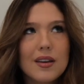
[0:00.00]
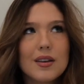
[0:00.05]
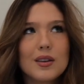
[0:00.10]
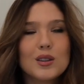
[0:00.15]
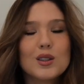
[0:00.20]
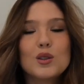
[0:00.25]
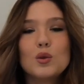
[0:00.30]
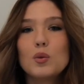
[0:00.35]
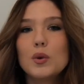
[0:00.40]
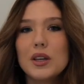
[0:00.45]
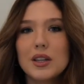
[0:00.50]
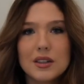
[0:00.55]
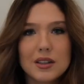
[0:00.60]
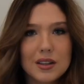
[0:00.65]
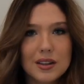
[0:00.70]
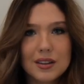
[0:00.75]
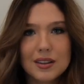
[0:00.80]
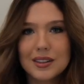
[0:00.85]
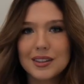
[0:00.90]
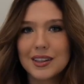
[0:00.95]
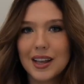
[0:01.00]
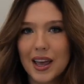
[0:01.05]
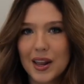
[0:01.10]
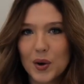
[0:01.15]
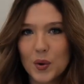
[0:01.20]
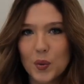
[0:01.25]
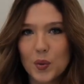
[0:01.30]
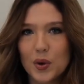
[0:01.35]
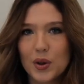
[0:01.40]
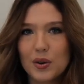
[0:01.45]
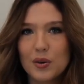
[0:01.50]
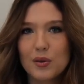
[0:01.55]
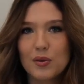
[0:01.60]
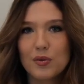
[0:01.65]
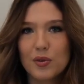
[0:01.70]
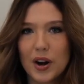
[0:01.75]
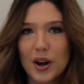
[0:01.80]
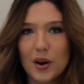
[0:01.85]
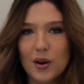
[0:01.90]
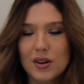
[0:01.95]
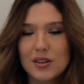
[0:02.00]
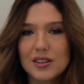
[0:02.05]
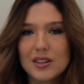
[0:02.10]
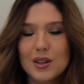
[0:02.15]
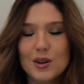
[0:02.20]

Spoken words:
sweet sandalwood fragrance.